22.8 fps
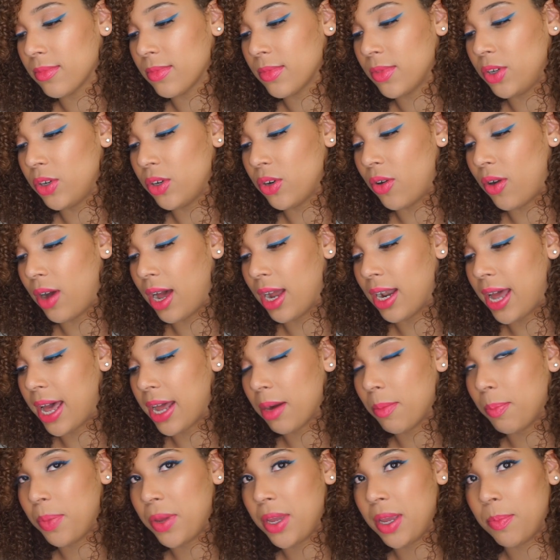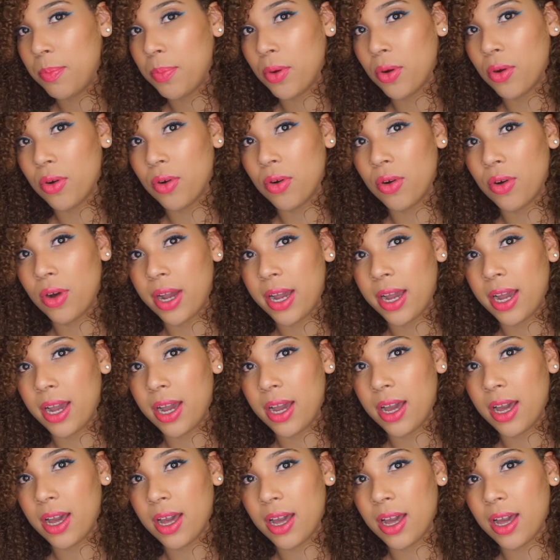You know, a lot of people
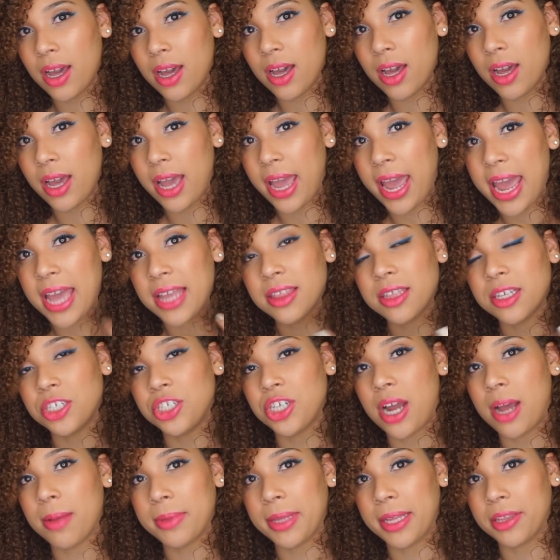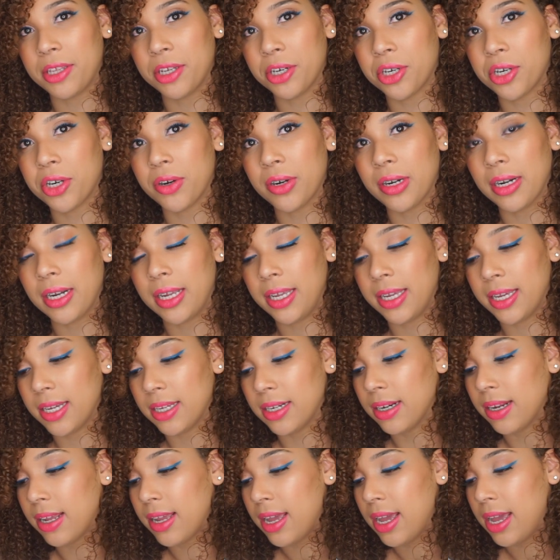hate the job that they're currently
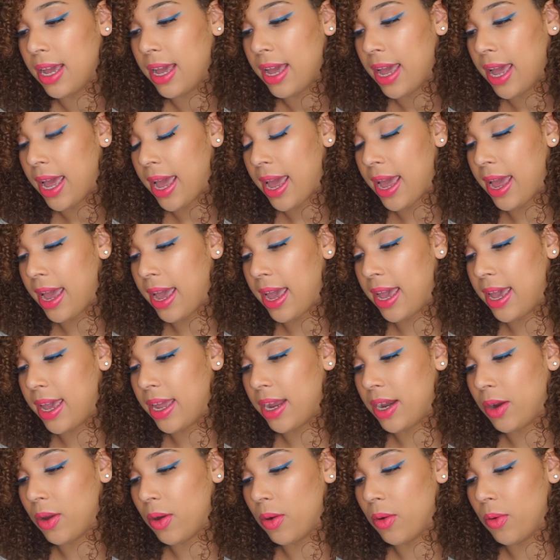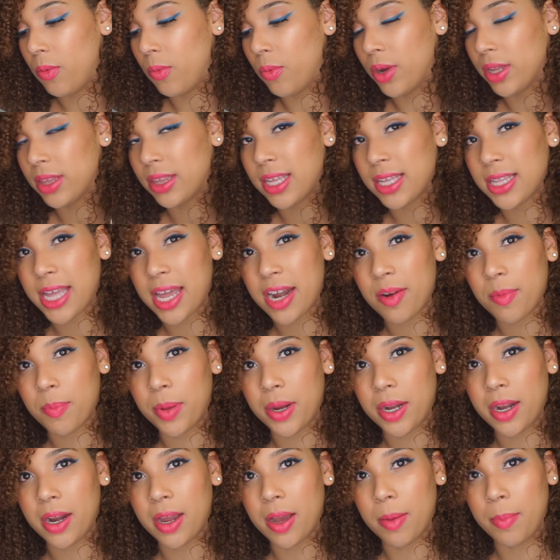in. And one thing that I've
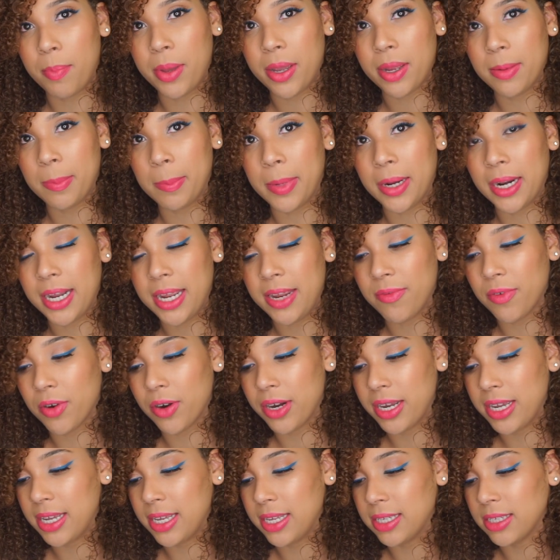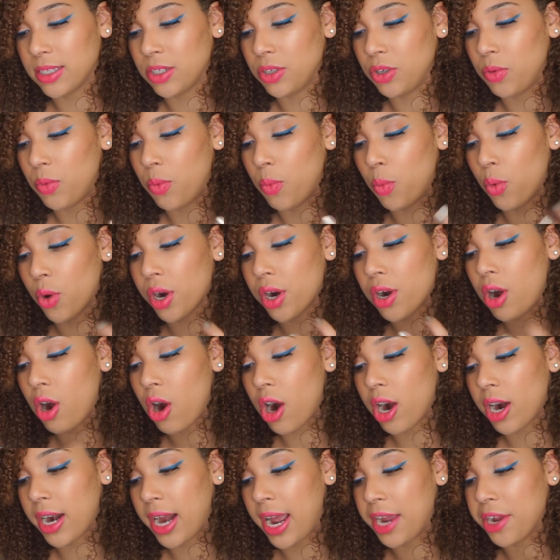been a big believer is work
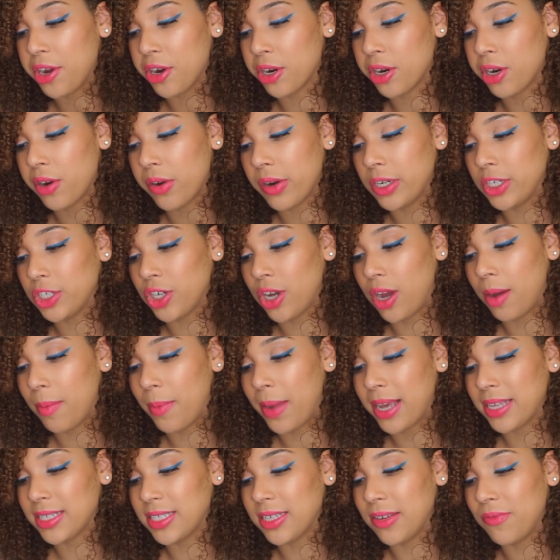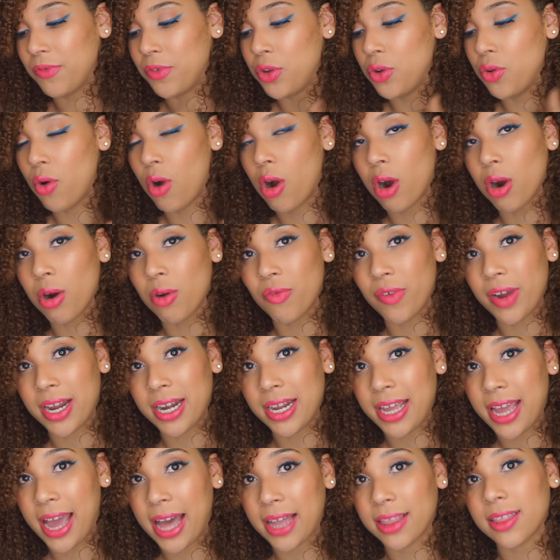hard at your current job as if you are
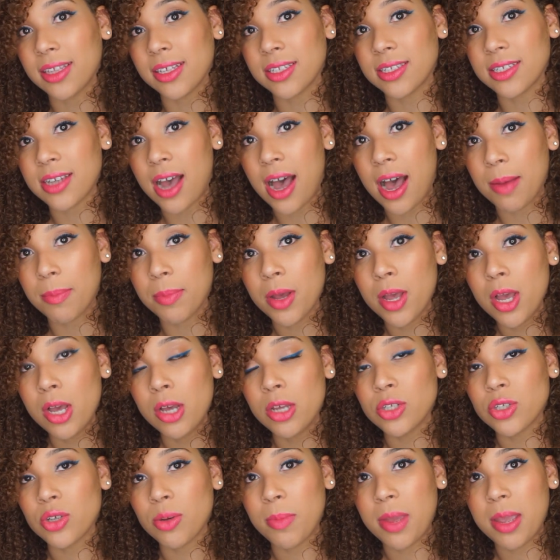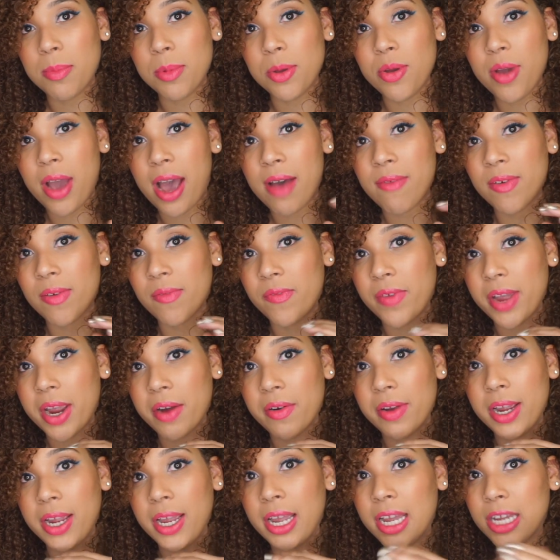already at the top. So maybe you have a
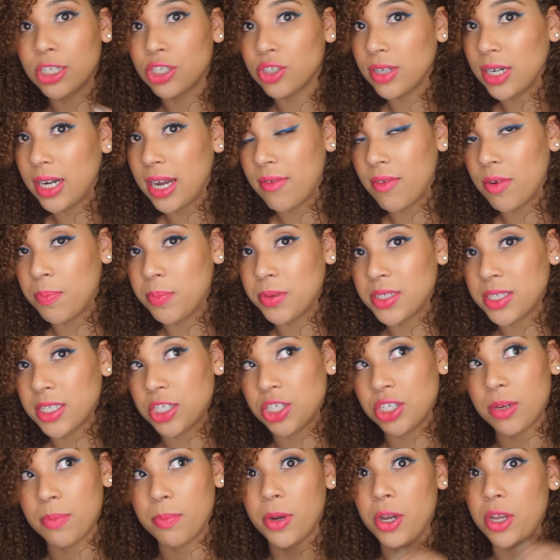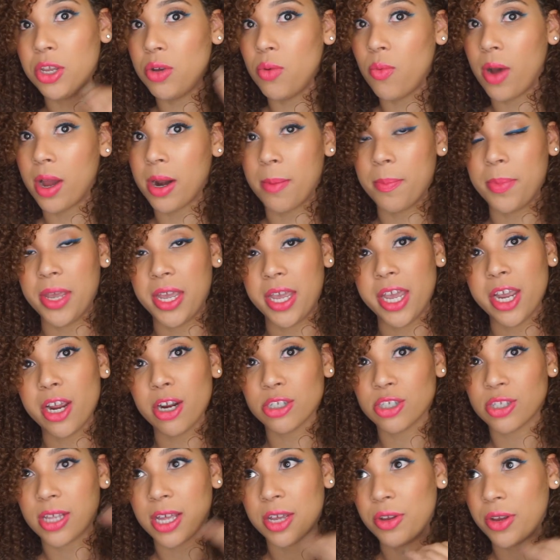very entry-level position, but you want to be here
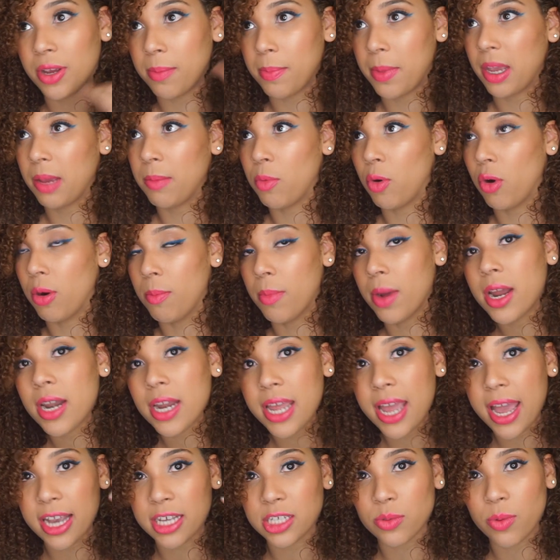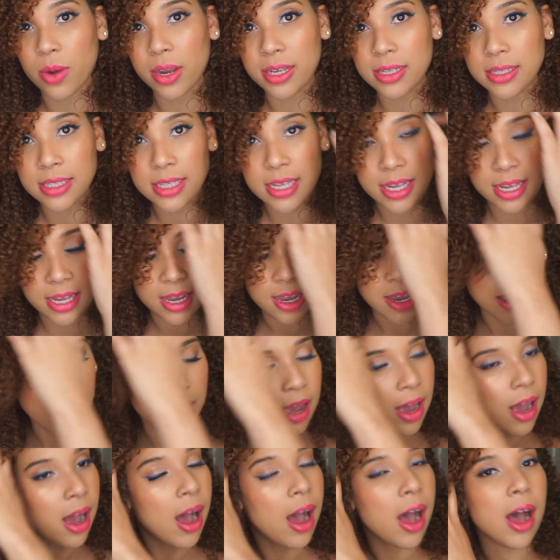so that you can make more money, X, Y, and Z.
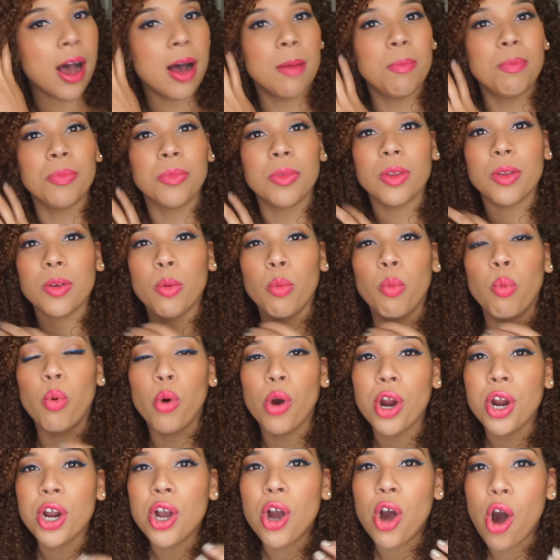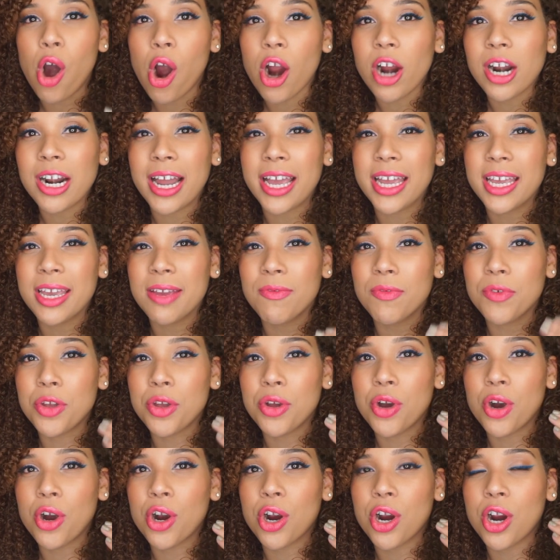Work hard like if
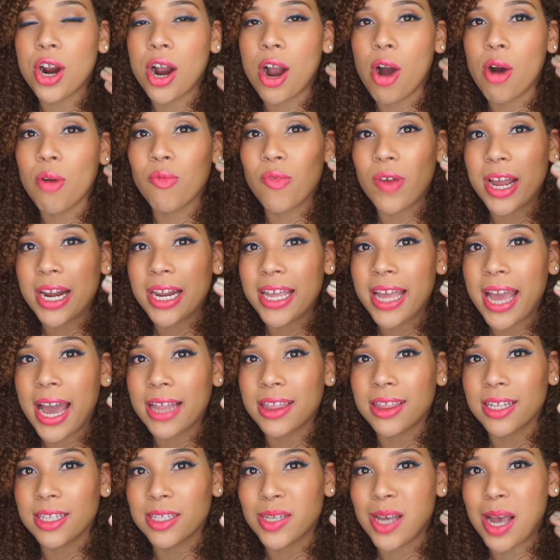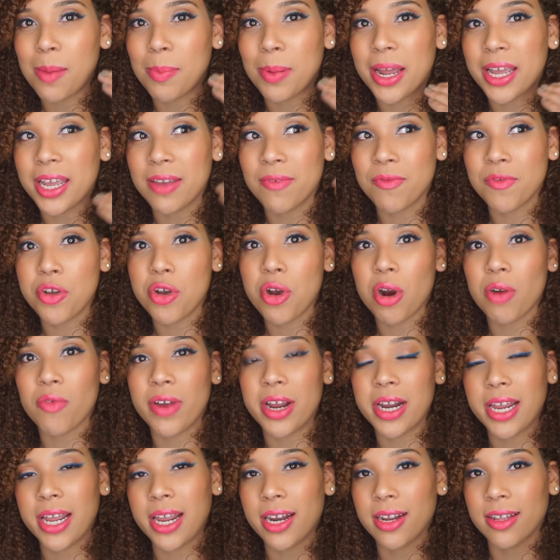you're already at the top, like if you're
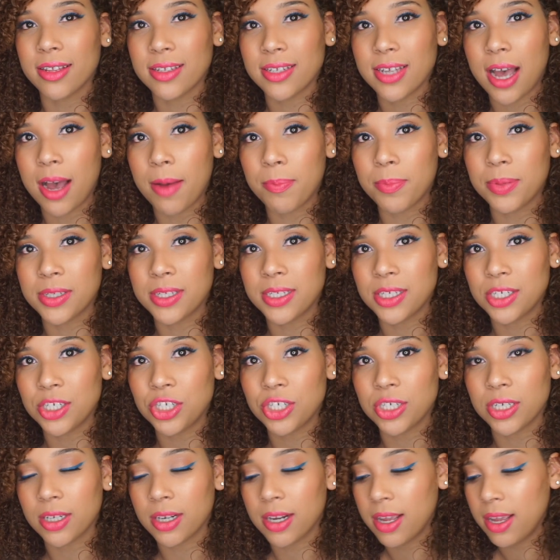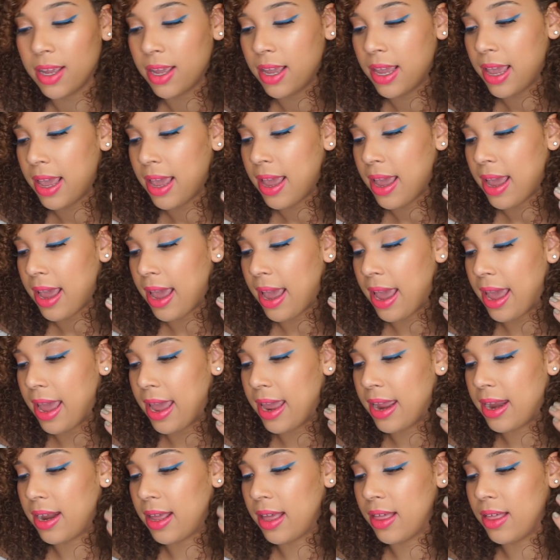already in a top position.
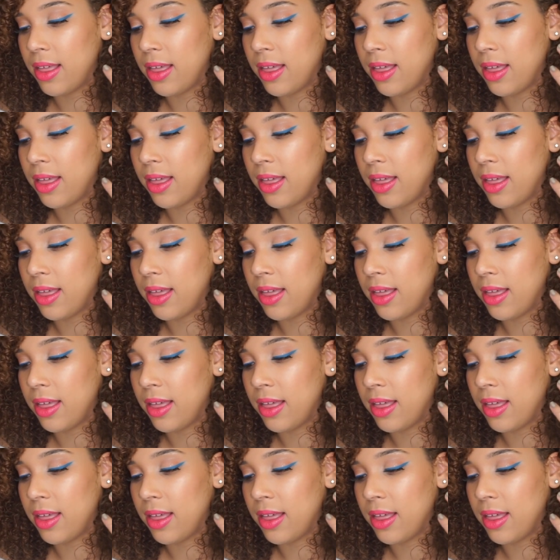And